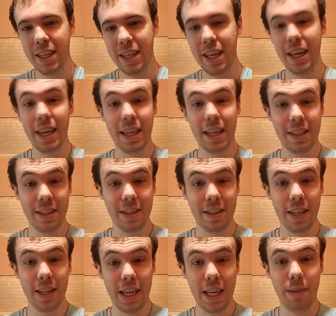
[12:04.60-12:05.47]
I guess it's
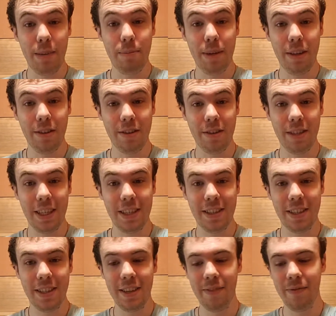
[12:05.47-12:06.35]
lady beetle
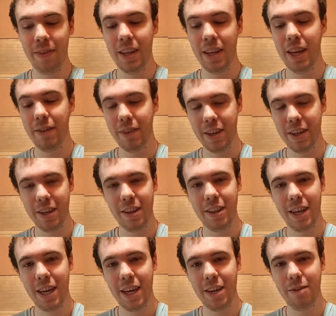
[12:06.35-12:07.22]
season. I've gotten a
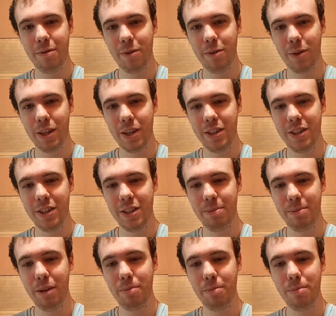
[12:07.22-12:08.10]
lot of questions
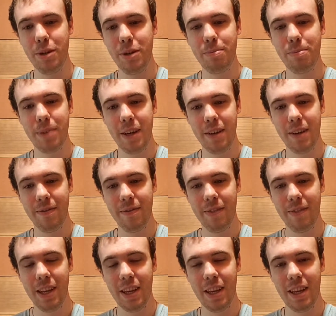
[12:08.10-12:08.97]
about pupa.
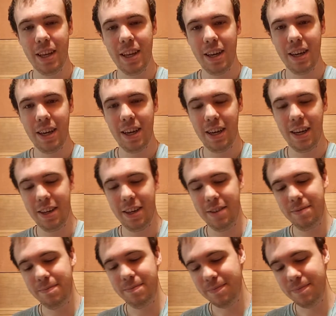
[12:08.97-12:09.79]
The